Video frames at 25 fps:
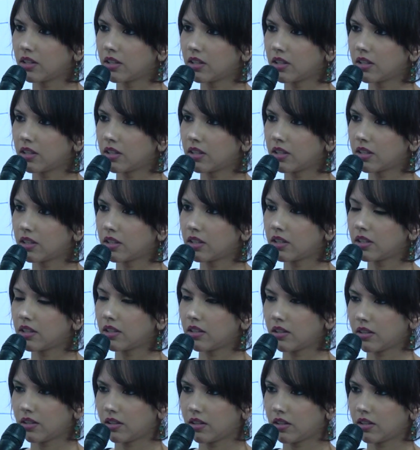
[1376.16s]

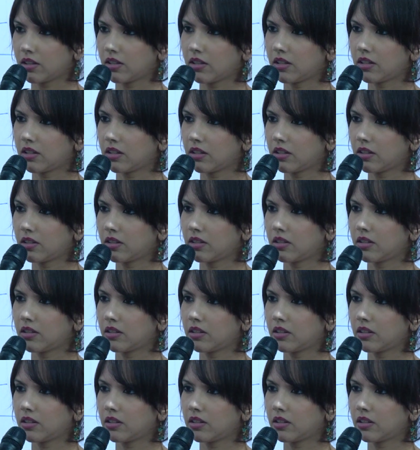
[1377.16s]

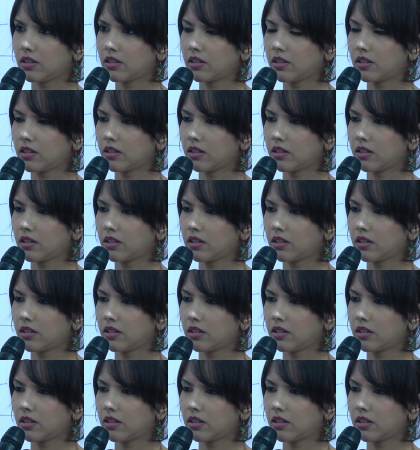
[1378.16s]
Nobody speaks.